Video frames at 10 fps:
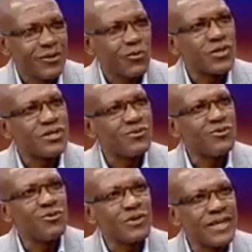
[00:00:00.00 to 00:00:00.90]
What do you
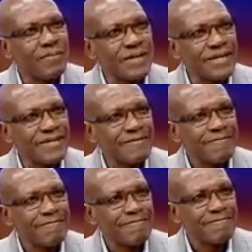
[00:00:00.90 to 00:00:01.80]
do with their money?
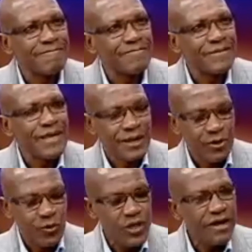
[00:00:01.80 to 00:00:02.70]

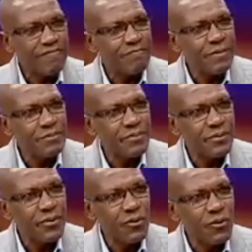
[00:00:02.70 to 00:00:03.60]
We have
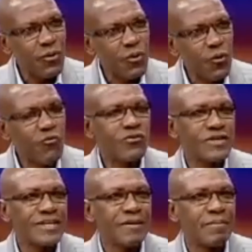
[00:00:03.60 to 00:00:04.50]
people who, for
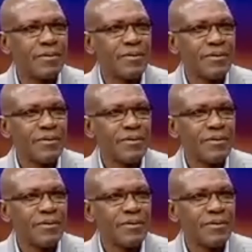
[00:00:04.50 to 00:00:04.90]
example,